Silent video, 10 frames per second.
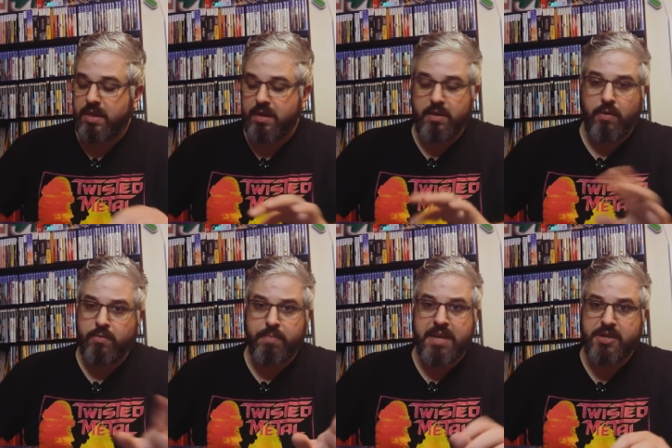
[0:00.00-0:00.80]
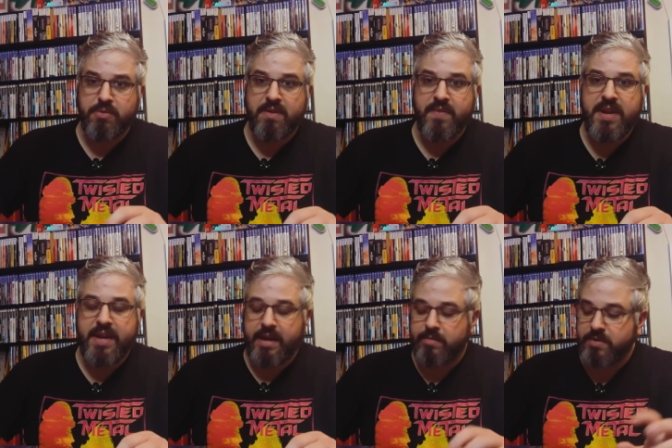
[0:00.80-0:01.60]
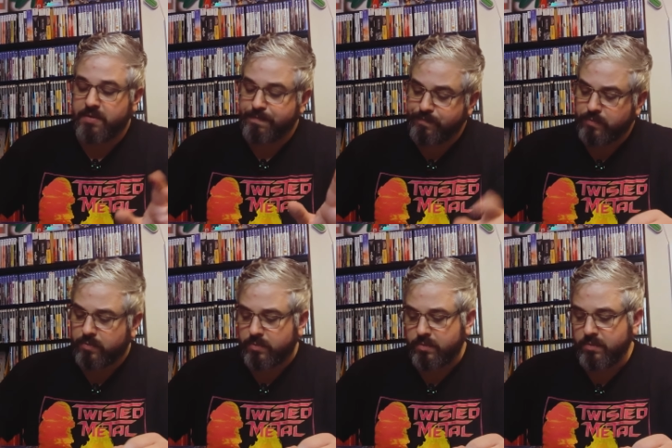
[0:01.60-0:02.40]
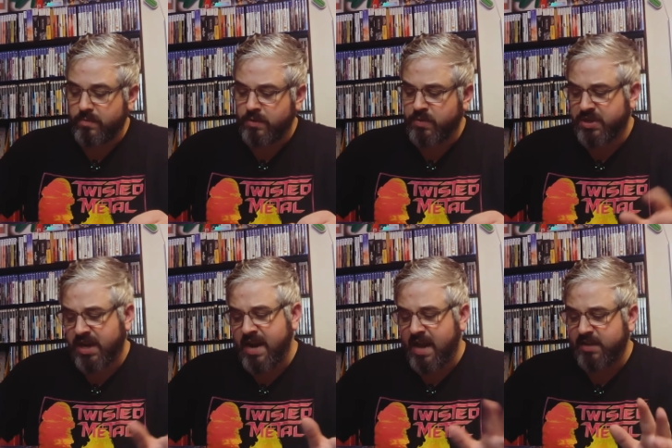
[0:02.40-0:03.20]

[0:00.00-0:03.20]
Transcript: the old PS3 and Vita games, which kind of